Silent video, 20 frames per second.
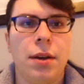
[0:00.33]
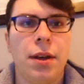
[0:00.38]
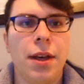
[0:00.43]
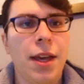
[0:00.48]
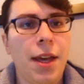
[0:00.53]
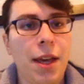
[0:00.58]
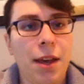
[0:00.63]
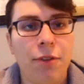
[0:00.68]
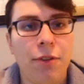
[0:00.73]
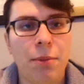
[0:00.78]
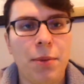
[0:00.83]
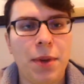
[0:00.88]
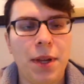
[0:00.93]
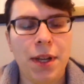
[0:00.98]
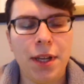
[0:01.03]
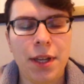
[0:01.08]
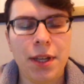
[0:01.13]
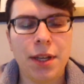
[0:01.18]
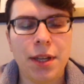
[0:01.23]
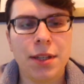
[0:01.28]
Hey
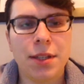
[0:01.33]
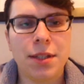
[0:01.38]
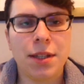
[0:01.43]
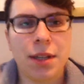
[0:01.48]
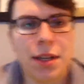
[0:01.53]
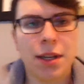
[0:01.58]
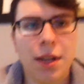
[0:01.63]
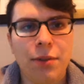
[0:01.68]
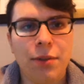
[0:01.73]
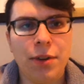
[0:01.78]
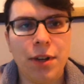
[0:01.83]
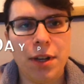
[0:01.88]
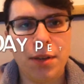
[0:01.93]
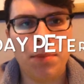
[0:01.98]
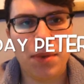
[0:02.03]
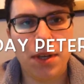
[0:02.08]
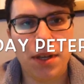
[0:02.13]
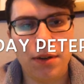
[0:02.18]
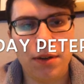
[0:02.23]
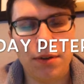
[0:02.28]
everybody, it's Everyday
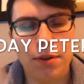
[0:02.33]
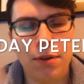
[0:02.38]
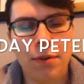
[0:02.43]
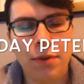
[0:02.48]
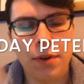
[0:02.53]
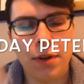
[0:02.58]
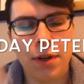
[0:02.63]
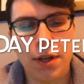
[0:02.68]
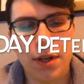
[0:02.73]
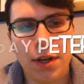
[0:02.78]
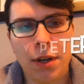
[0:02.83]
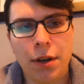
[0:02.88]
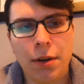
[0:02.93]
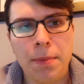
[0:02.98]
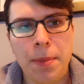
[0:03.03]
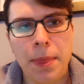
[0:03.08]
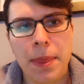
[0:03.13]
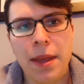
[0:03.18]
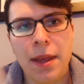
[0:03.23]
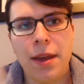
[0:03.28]
Peter over
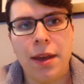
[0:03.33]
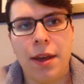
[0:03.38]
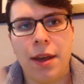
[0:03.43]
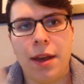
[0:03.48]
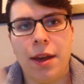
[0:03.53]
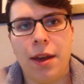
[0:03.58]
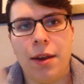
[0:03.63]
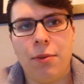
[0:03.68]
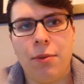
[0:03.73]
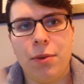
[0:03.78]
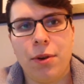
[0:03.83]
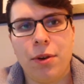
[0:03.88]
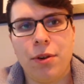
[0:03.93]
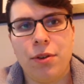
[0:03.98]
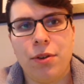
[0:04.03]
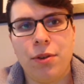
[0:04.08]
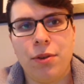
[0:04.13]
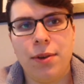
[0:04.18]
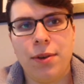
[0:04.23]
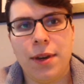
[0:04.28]
here, and we're
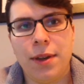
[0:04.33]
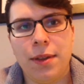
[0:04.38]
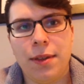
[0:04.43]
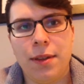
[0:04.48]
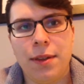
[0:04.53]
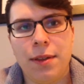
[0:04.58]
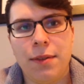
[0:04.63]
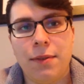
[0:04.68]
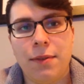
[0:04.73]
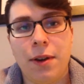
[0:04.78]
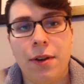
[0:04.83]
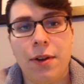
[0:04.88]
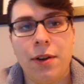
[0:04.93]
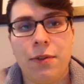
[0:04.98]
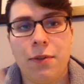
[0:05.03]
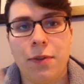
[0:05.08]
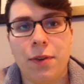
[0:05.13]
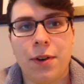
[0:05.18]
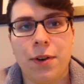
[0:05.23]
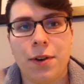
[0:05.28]
doing the
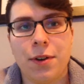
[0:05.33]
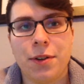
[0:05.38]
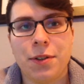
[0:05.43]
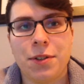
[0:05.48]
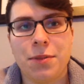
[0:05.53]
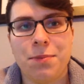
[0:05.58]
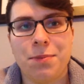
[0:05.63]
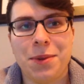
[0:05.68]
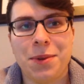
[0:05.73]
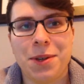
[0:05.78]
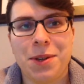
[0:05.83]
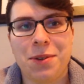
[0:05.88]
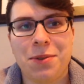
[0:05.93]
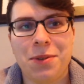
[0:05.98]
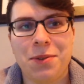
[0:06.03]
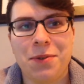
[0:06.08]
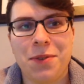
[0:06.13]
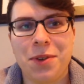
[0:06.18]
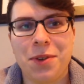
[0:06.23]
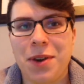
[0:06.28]
very first book
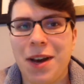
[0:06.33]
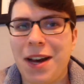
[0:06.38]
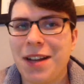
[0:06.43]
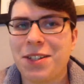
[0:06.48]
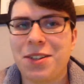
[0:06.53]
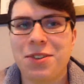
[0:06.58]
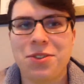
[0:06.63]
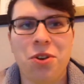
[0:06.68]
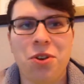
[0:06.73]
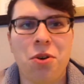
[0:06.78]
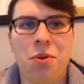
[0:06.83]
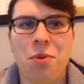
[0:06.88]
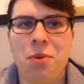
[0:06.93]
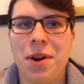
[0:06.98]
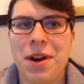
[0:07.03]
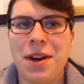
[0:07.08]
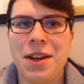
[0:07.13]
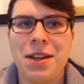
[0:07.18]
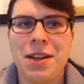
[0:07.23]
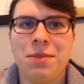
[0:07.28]
review. Oscar's
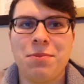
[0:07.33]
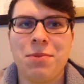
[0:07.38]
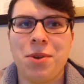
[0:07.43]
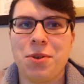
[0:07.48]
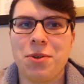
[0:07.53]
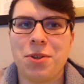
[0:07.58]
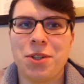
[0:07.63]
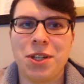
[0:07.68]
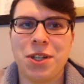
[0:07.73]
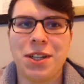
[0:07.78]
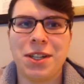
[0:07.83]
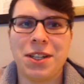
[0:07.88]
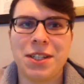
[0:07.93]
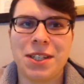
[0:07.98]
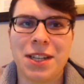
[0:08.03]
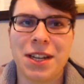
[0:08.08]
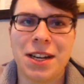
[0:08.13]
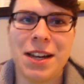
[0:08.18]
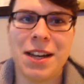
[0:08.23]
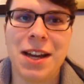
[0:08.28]
already in motion.
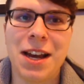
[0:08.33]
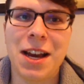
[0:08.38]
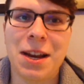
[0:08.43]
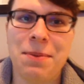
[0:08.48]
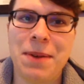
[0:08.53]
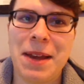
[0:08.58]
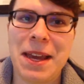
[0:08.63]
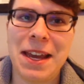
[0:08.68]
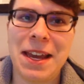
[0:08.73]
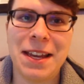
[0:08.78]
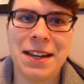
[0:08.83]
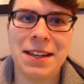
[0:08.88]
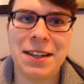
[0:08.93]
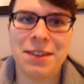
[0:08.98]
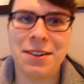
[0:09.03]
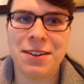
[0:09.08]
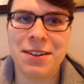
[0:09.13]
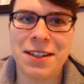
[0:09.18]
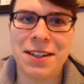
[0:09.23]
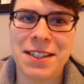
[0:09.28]
He's gonna knock my hand
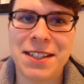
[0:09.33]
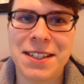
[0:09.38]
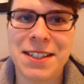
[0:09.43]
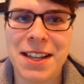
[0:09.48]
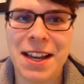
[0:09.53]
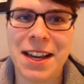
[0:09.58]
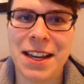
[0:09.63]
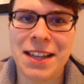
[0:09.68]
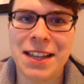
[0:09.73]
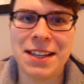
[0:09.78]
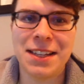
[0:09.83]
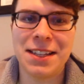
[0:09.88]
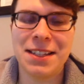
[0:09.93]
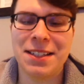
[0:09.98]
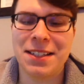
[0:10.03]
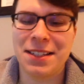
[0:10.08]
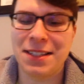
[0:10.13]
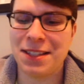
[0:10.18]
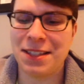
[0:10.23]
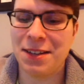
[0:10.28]
here in a second. He
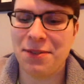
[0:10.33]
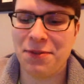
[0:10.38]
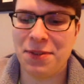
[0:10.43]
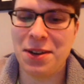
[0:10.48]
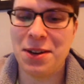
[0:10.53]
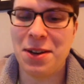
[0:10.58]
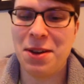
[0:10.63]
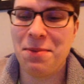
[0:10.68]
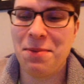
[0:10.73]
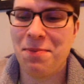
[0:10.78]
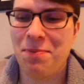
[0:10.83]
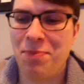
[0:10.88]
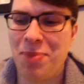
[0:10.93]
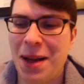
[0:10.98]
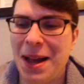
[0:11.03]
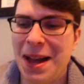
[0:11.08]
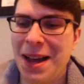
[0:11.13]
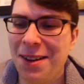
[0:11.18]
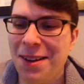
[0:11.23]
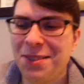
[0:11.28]
is sniffing
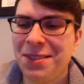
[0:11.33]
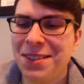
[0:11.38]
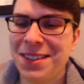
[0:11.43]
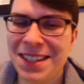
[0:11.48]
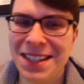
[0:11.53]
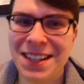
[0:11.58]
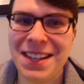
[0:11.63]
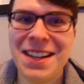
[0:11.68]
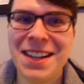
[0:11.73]
about.